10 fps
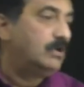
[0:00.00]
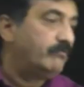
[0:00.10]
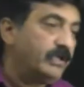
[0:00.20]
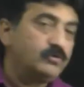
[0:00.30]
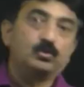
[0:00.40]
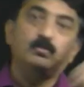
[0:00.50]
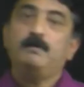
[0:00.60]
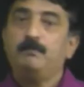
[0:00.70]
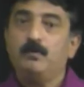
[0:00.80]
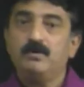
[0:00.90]
Now we have
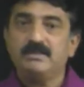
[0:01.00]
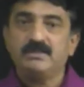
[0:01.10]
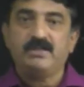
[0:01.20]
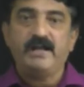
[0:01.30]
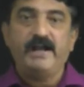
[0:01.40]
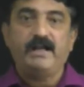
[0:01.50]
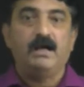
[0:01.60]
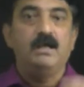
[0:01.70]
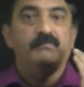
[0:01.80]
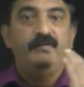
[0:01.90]
superposed state.
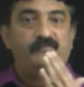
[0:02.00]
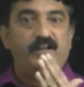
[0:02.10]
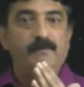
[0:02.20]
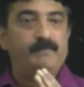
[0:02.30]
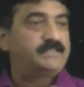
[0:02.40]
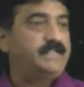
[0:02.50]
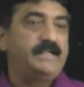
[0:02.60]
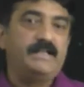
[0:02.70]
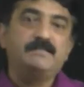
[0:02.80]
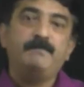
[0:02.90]

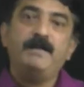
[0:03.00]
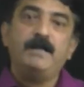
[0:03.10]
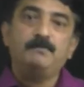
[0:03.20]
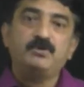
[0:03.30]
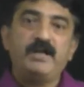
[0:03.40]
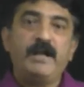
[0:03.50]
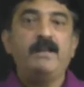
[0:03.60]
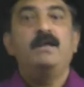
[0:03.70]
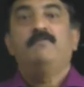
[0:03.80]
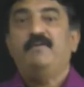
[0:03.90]
50% in spin up
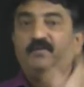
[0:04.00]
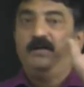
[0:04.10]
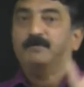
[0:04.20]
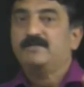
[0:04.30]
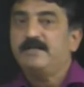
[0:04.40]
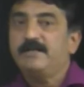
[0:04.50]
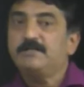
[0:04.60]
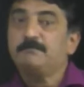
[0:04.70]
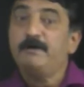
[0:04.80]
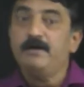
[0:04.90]
state, 50% in
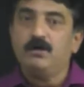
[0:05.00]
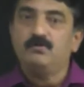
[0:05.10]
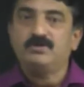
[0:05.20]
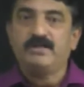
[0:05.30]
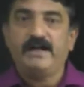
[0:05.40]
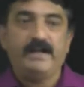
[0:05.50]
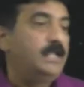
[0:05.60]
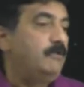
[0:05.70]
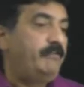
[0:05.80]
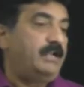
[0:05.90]
spin down
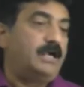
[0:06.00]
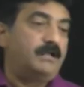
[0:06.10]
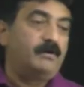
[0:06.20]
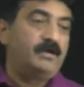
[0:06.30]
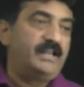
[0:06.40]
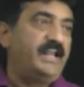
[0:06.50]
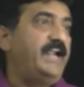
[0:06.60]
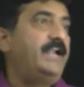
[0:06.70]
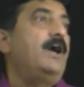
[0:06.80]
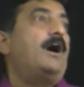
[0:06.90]
state when Hadamard gate
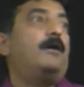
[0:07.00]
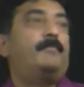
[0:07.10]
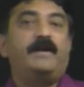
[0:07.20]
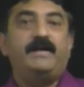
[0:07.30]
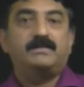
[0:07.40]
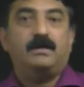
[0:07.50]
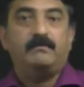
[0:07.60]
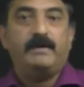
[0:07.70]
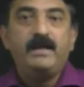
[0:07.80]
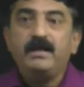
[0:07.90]
operates
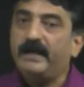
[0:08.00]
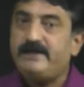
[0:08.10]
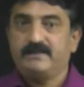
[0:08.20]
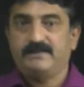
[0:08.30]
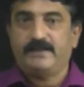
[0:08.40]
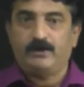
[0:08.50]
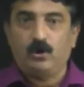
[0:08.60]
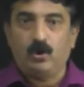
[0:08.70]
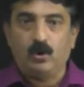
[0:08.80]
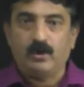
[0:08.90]
on my ket
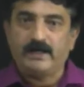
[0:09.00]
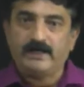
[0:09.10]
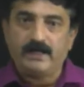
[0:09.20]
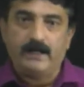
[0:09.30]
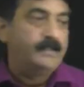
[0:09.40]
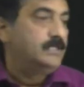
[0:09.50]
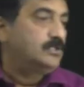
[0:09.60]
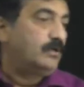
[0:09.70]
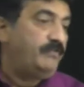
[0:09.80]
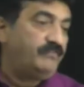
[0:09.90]
0. Correct?
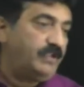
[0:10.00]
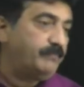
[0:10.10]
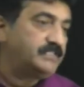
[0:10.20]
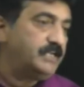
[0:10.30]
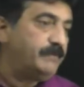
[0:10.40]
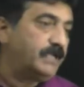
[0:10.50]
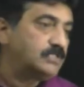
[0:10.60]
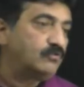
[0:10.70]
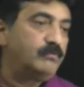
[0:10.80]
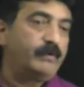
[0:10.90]
So 50%
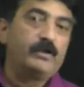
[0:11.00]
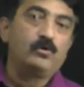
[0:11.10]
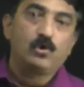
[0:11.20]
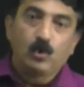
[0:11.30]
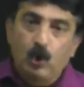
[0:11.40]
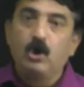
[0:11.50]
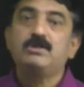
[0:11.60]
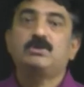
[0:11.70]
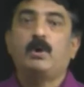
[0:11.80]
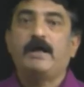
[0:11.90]
because 1 by root 2 whole
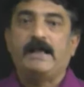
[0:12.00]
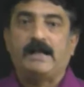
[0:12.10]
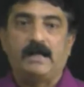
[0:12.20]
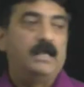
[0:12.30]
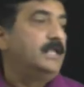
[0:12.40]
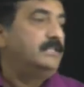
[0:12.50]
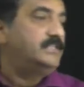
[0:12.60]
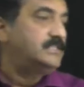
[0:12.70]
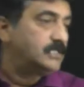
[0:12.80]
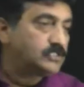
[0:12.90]
square.
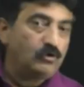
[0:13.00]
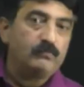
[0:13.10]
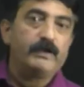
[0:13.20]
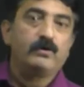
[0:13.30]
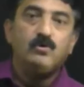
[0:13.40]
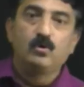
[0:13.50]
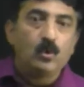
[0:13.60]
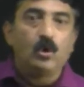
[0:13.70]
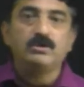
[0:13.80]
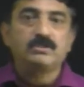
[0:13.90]
This is also 1 by root 2
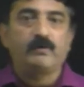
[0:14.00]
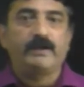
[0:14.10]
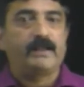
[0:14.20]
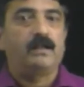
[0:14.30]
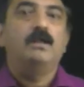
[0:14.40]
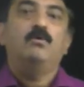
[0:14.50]
whole square.